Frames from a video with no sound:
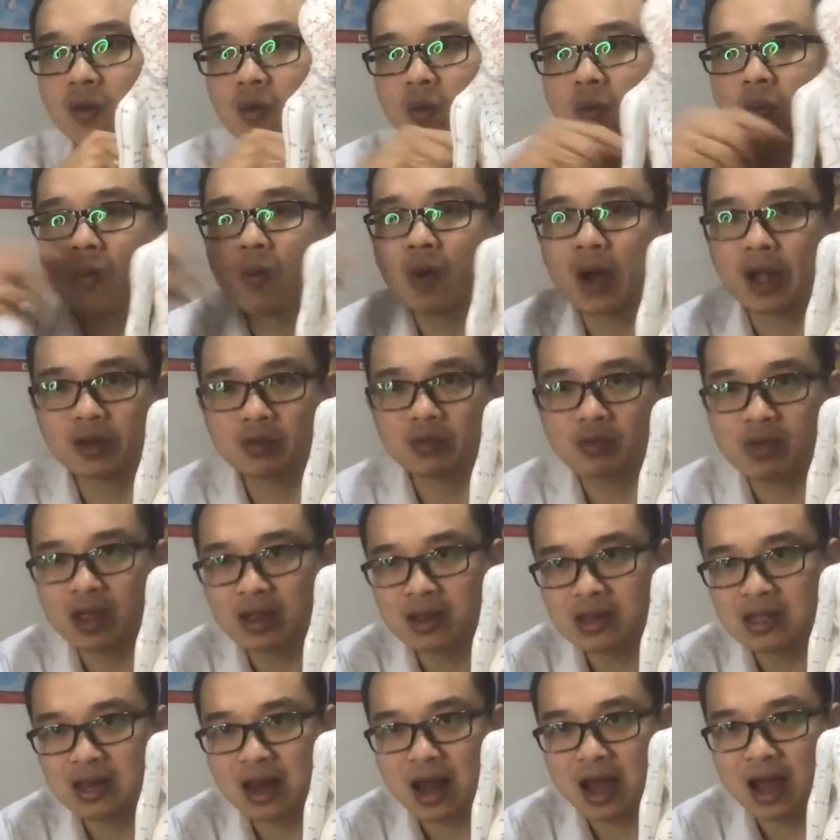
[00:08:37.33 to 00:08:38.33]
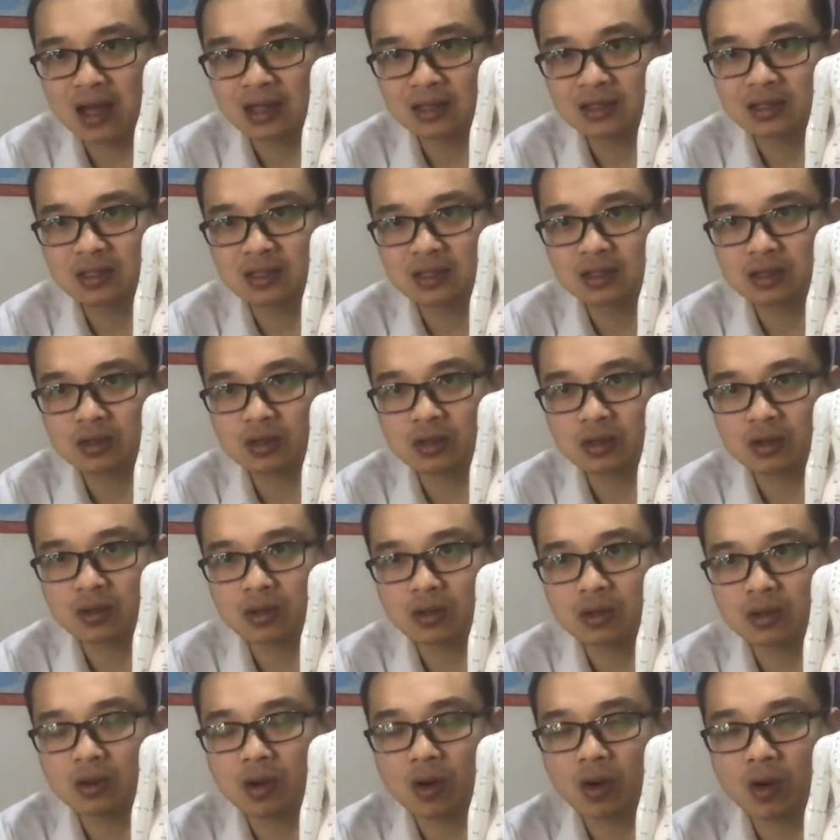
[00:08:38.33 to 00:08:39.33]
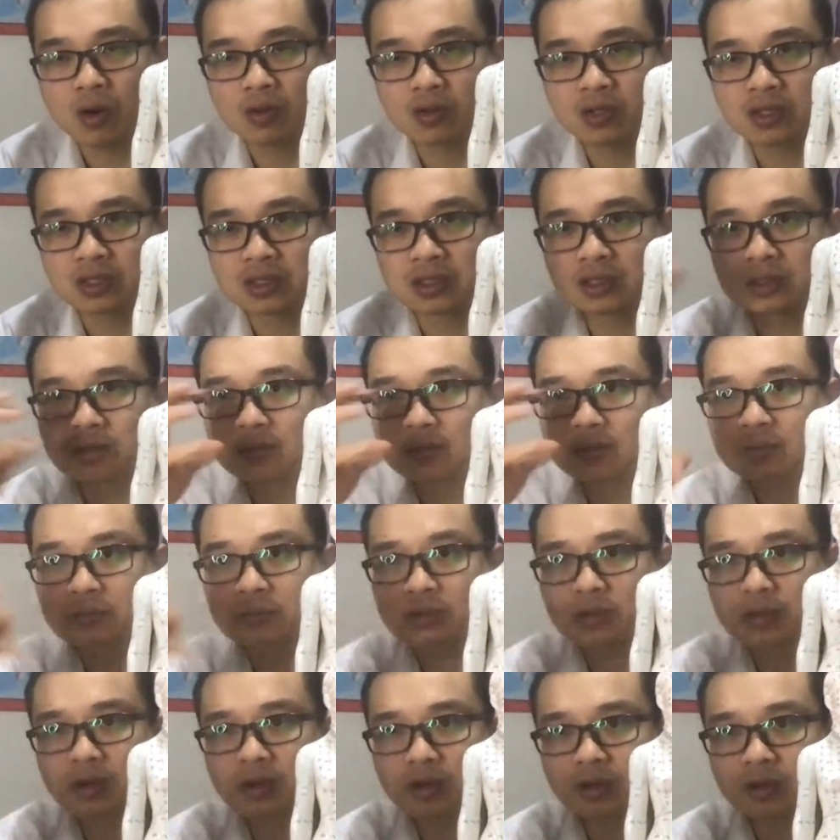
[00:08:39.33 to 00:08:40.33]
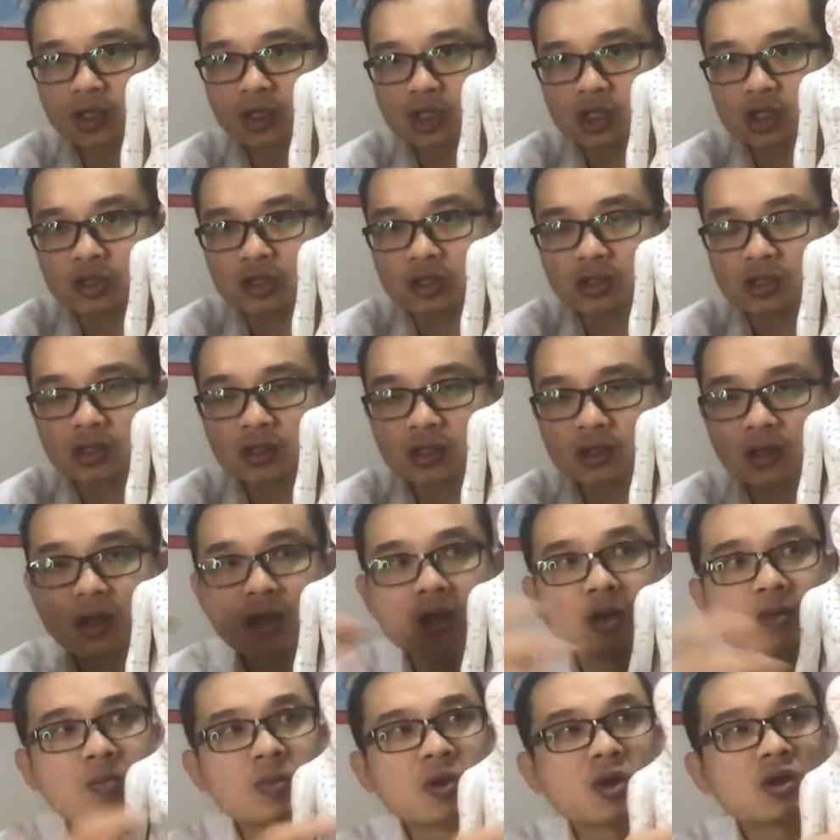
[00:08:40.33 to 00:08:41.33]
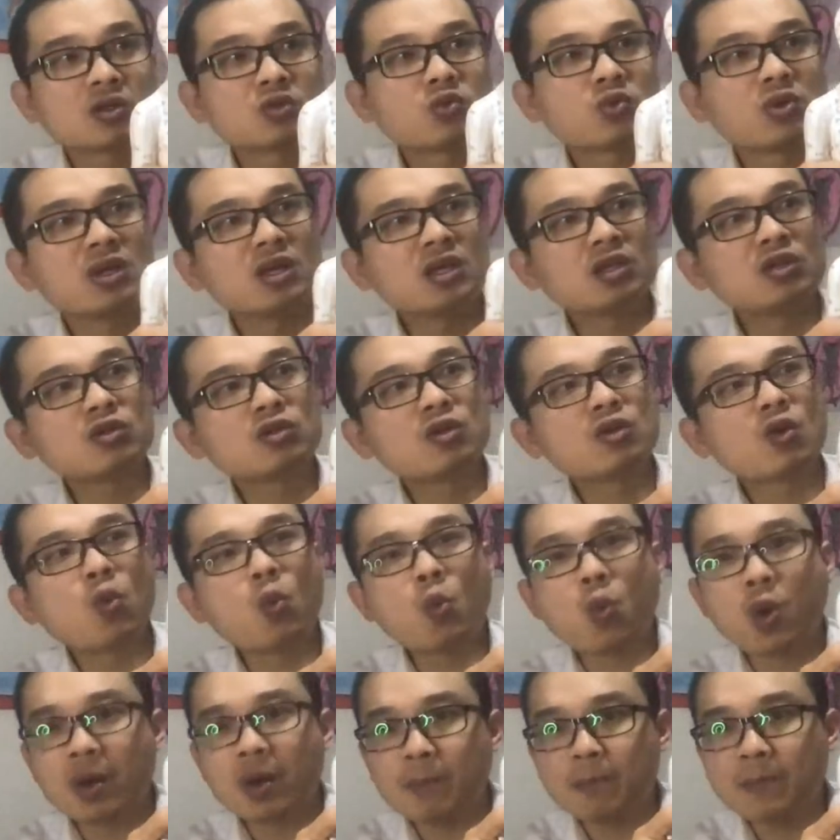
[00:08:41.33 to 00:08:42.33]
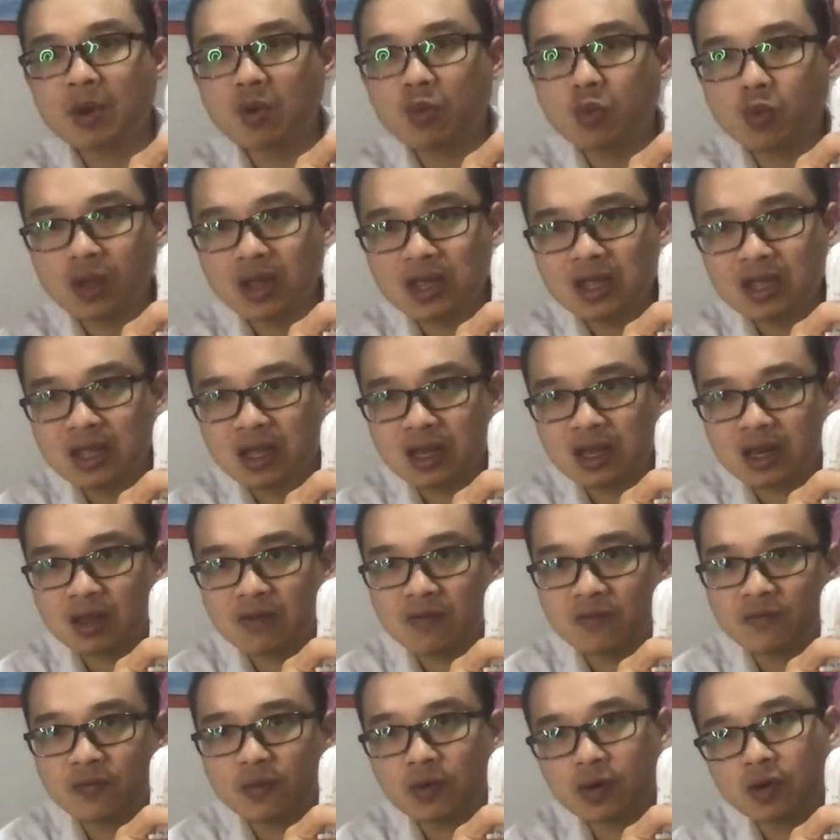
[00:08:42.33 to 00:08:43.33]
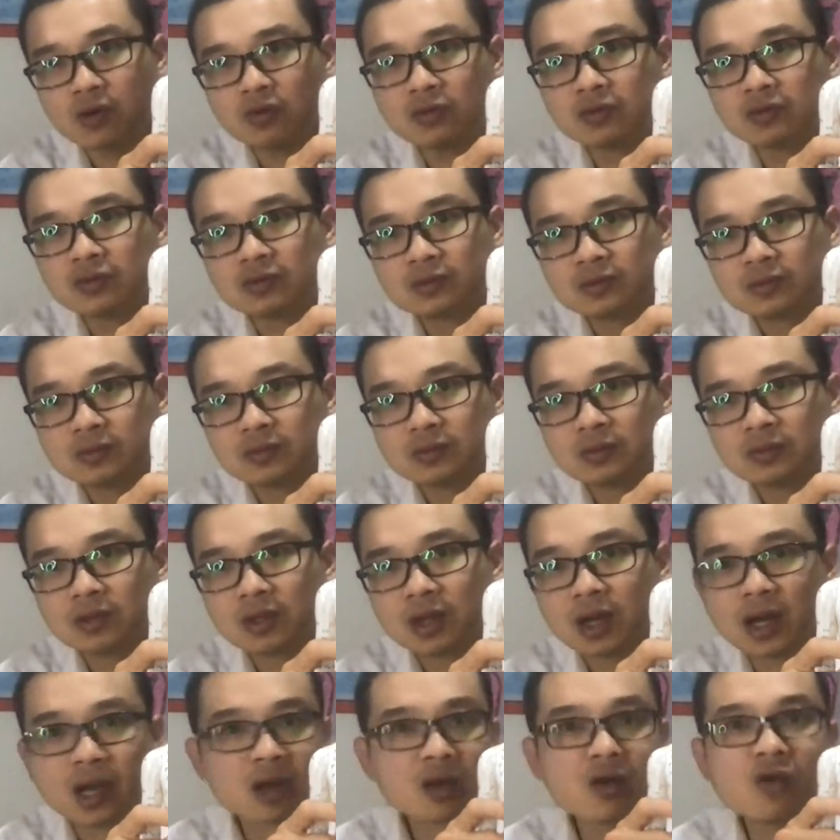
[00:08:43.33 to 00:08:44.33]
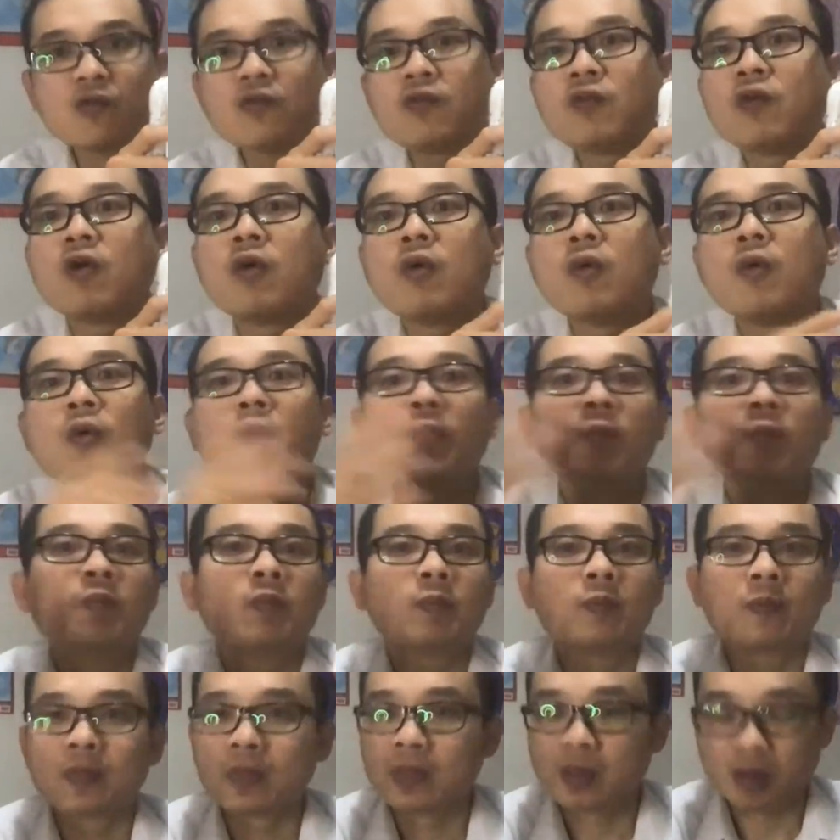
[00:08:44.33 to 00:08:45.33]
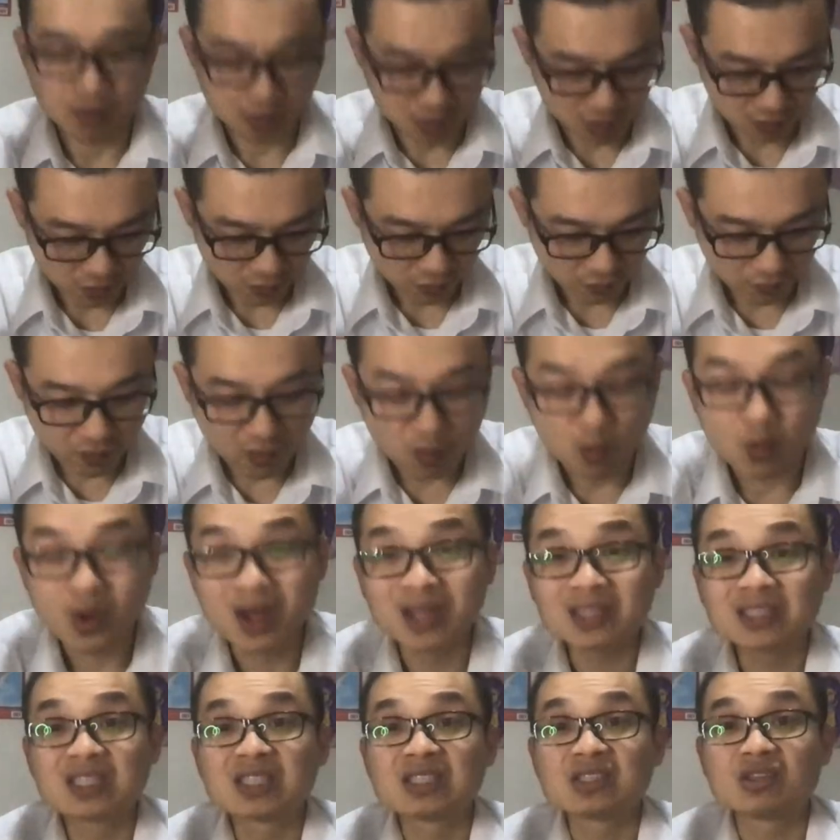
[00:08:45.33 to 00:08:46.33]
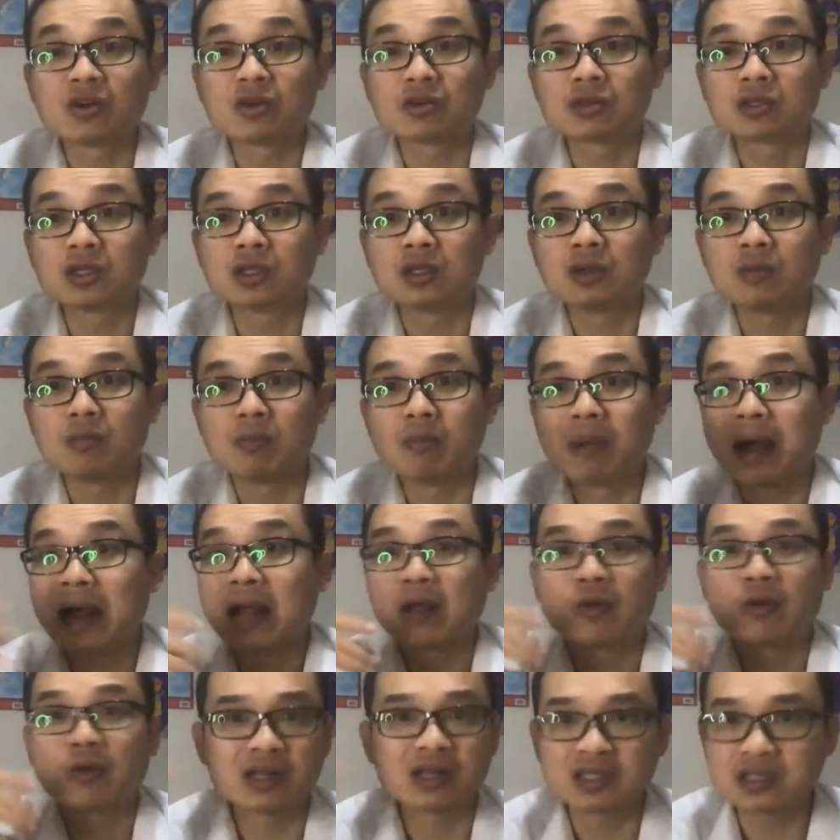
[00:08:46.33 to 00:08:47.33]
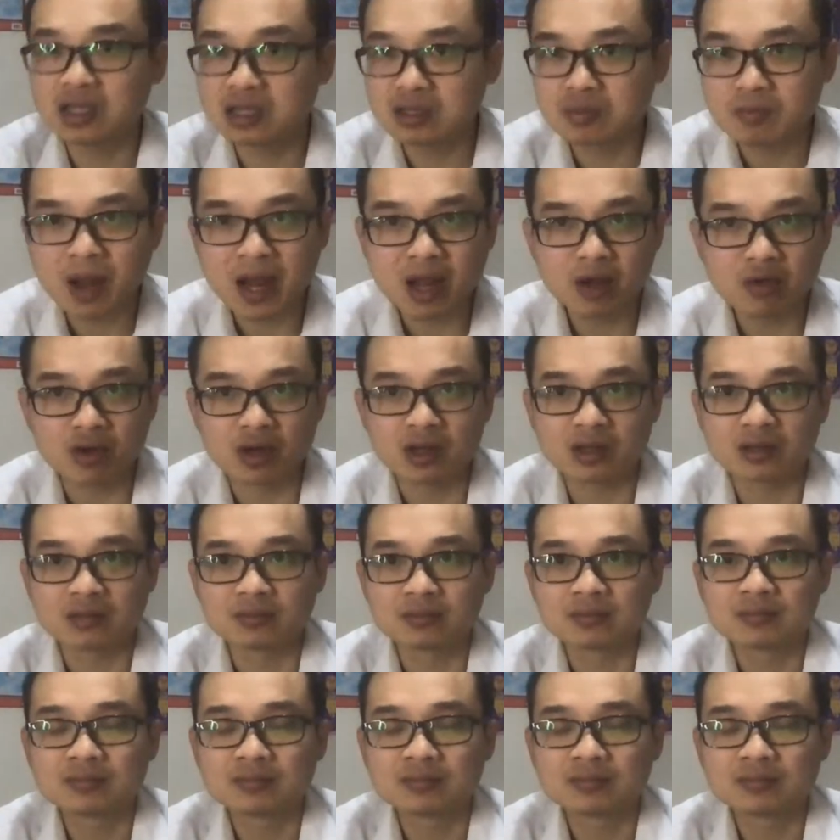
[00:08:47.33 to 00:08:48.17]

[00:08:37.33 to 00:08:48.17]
Why do we need to ask all these conditions? Because we need to know what meridian involved. I know for Western doctor, migraine is just migraine.